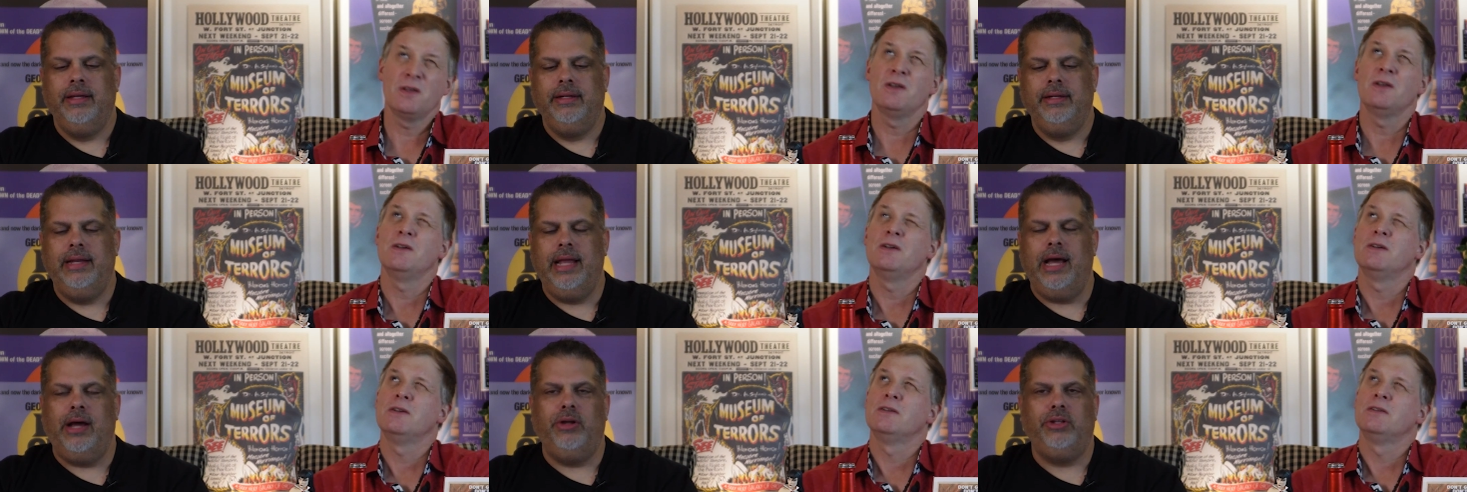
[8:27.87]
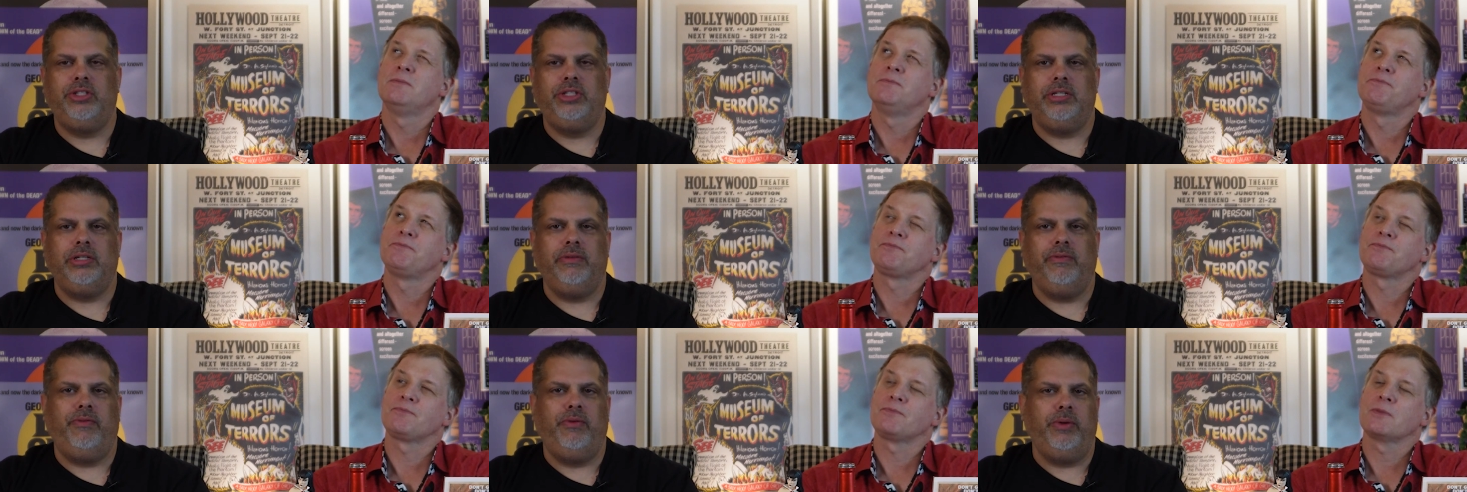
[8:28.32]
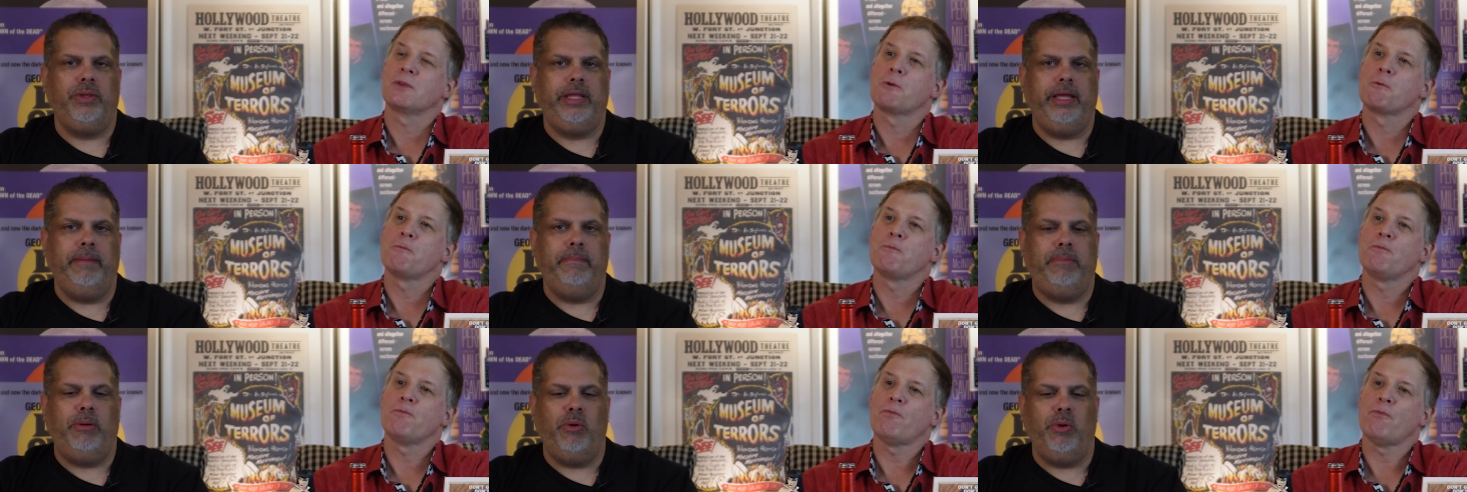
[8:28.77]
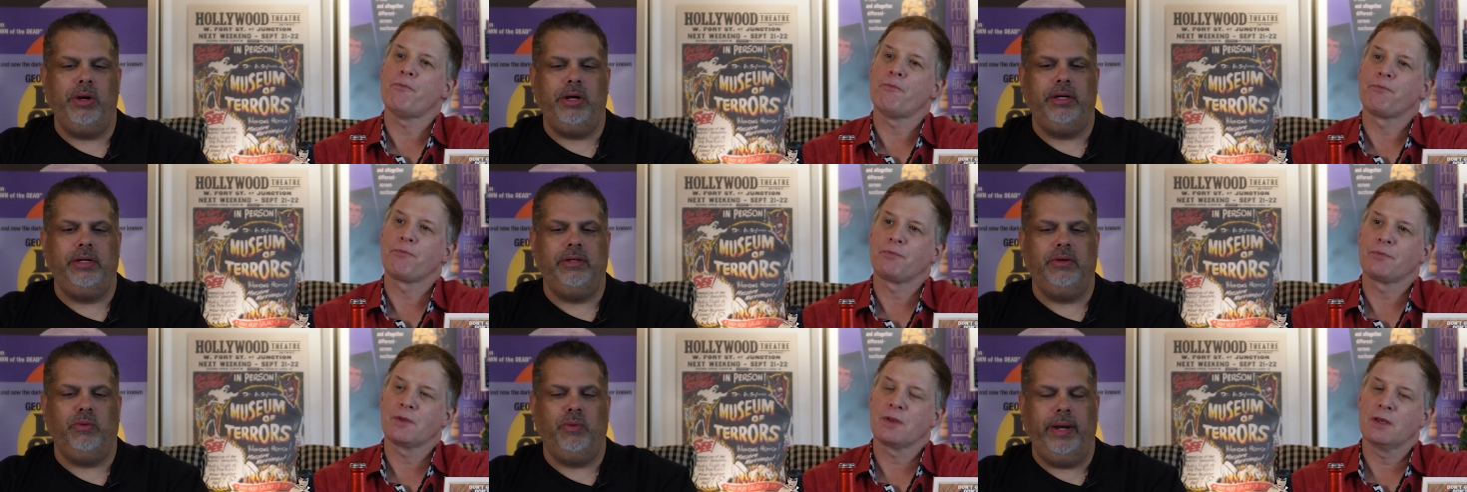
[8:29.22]
Speaker 1: now it's for the
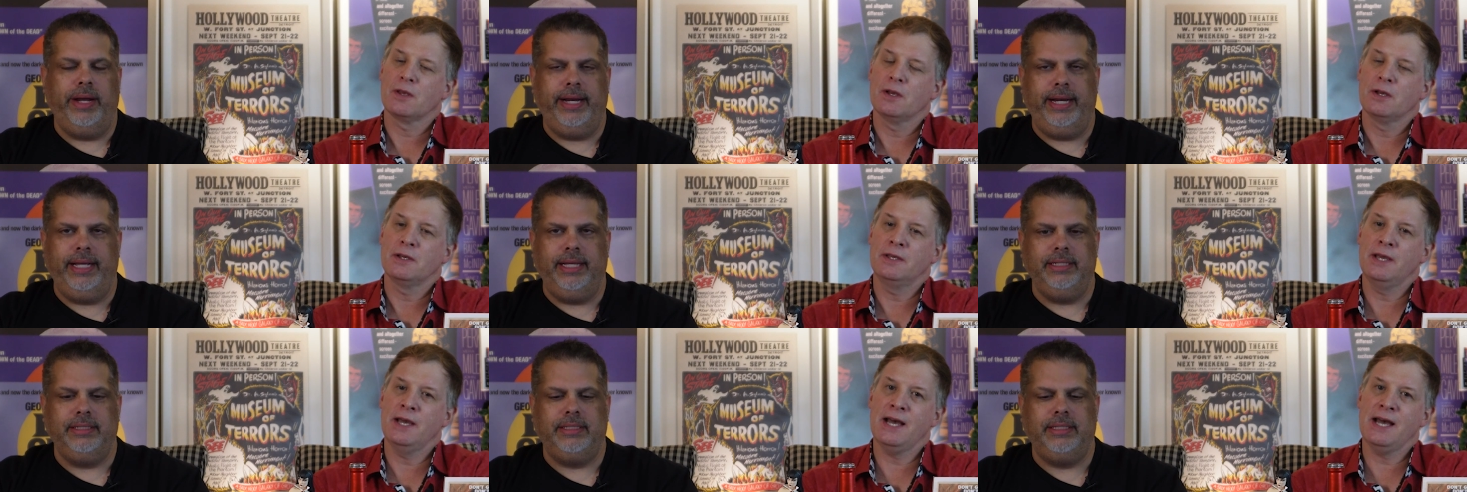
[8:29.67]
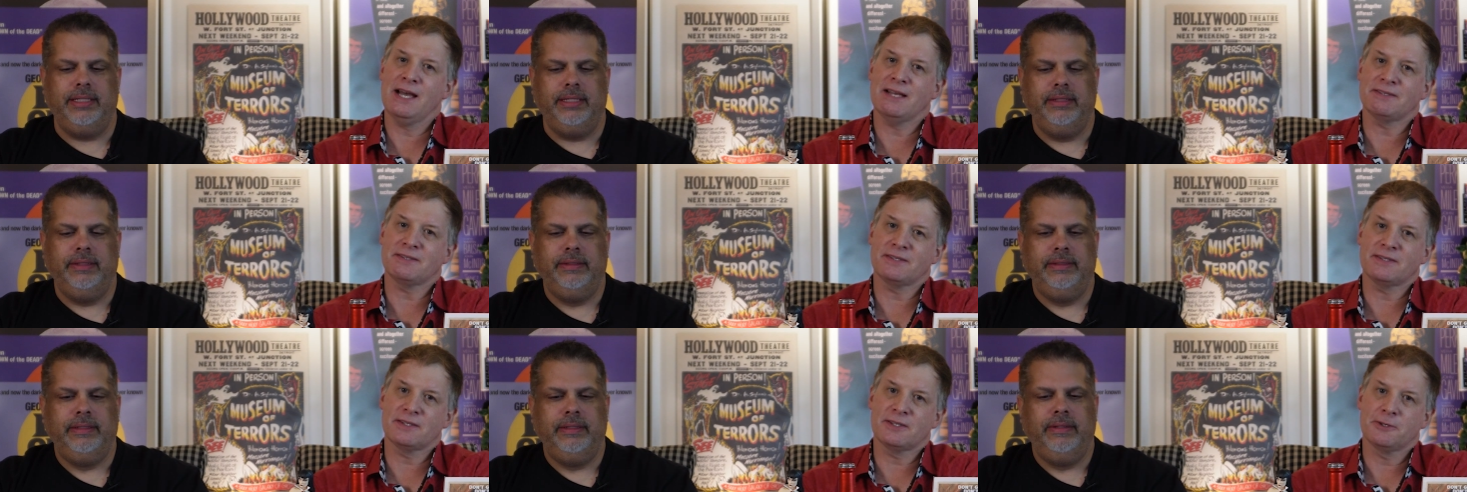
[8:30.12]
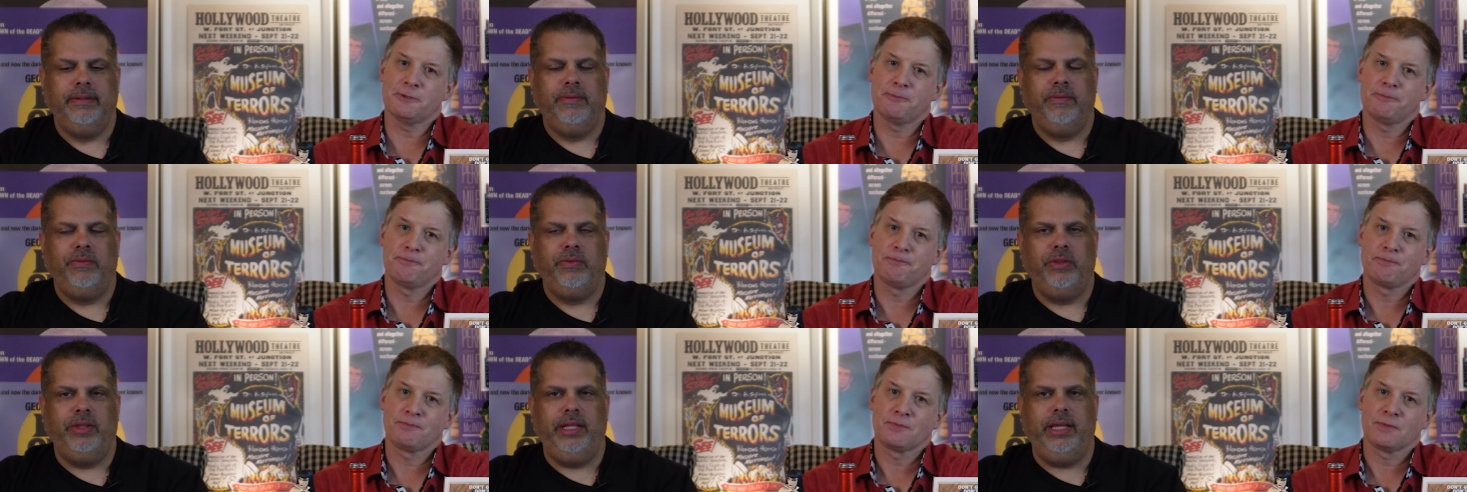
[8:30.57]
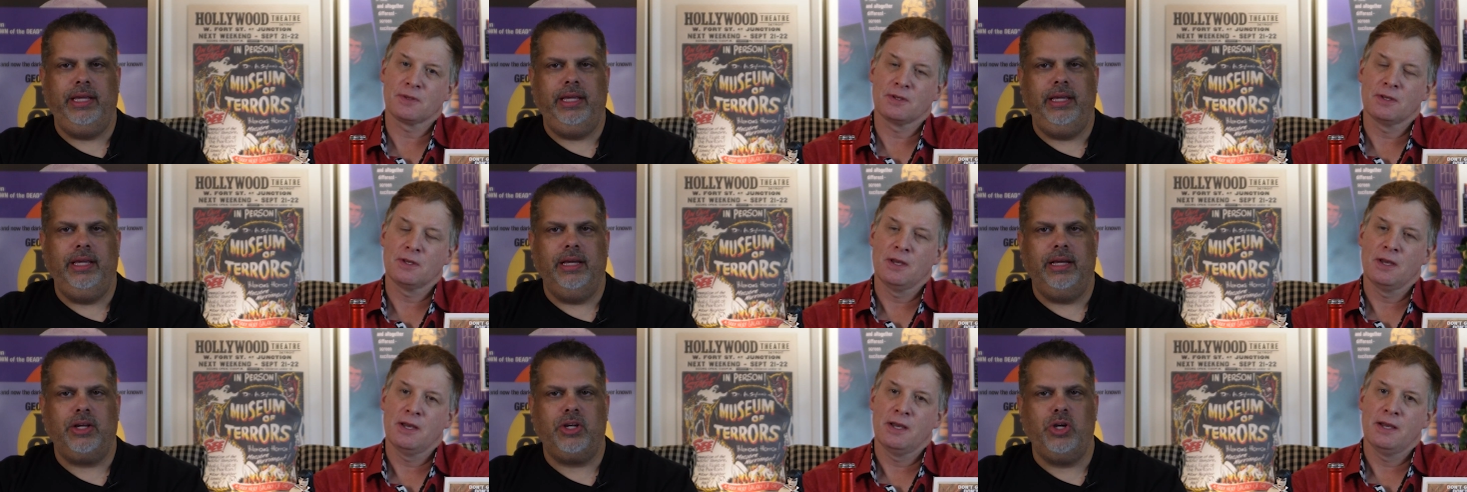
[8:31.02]
important ratings. Yes.
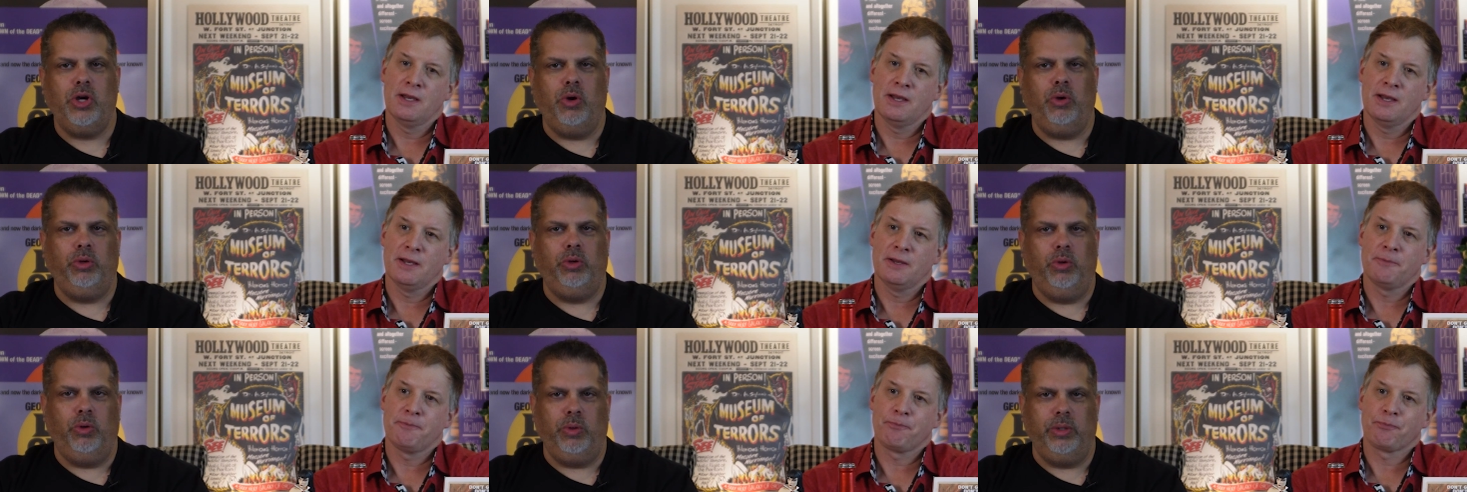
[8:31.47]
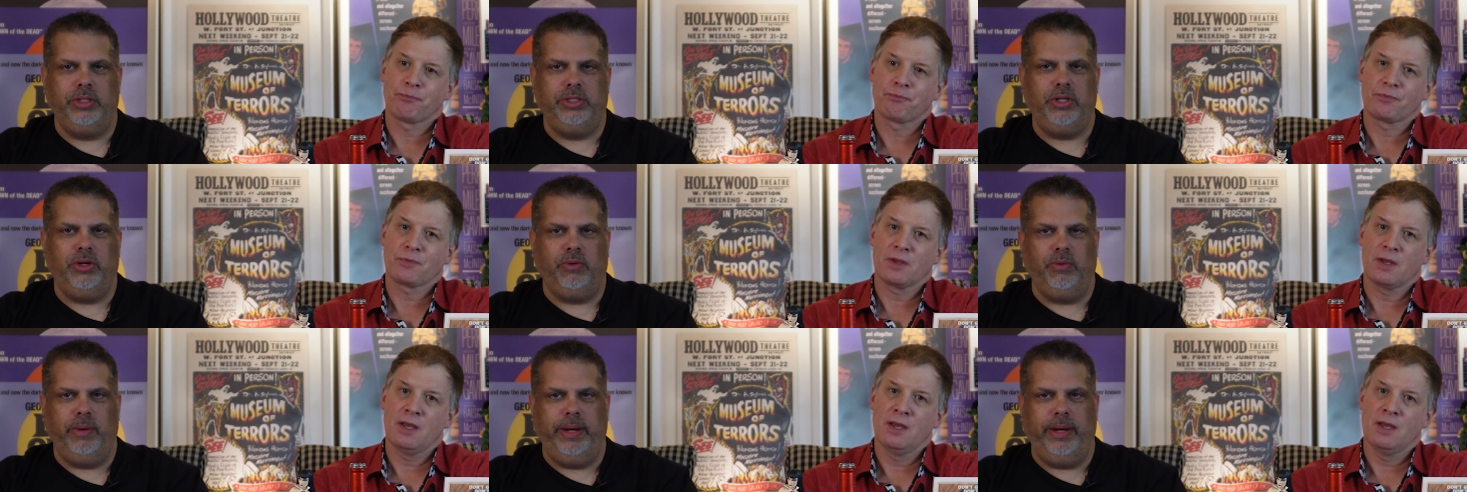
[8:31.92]
The cult lords